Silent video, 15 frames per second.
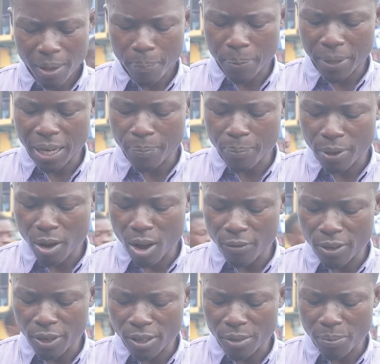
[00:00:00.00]
PDP
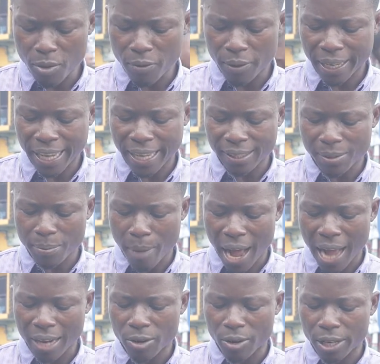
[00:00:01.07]
governors move against
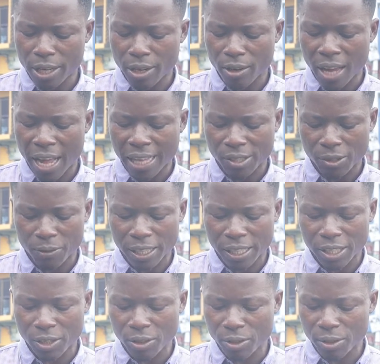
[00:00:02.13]
Mark Onyelola to
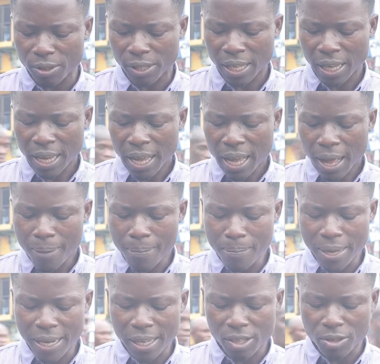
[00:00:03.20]
reduce
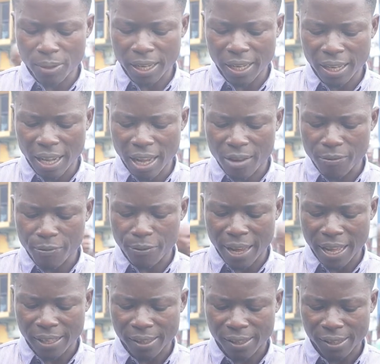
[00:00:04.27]
military
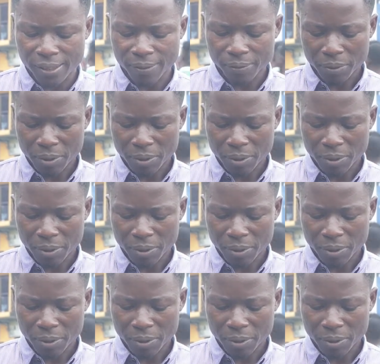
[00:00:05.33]
influence.